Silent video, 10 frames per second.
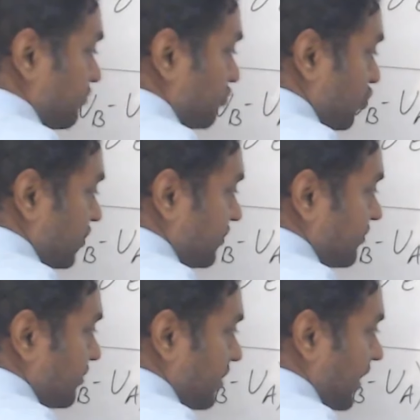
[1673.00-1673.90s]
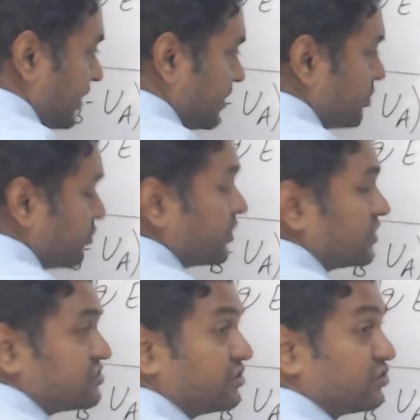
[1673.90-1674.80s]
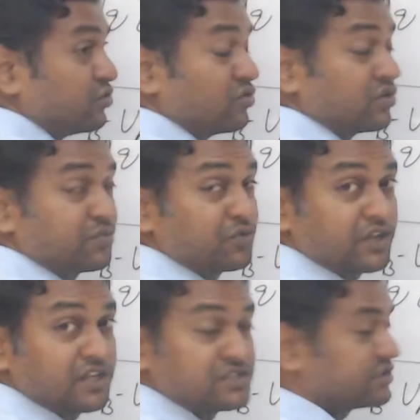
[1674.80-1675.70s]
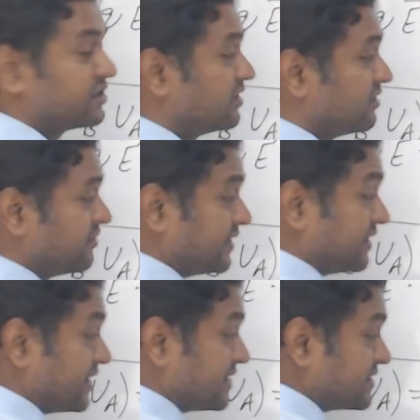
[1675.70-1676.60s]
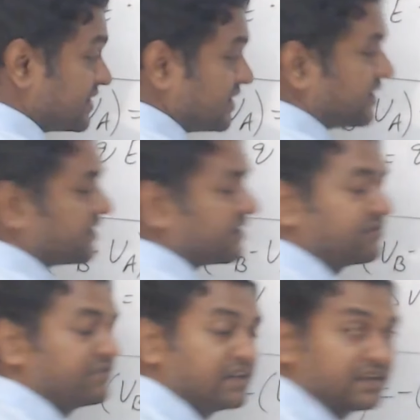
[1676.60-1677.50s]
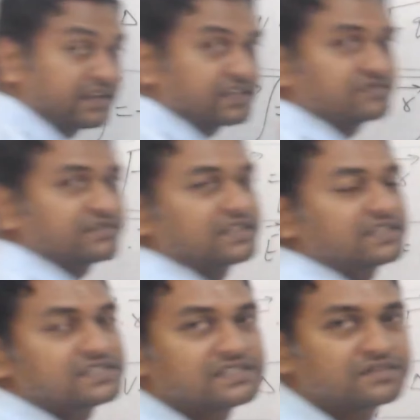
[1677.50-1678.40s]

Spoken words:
going from higher potential to lower potential when there is an electric field. That's why this is.